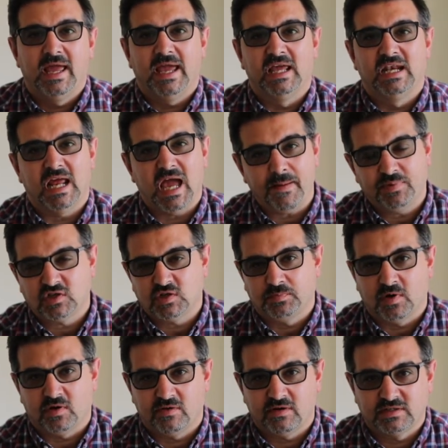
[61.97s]
In aperture
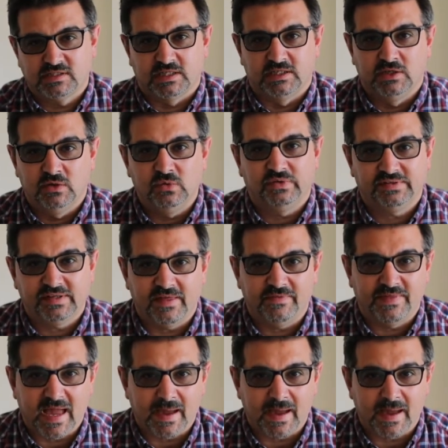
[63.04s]
priority, you set the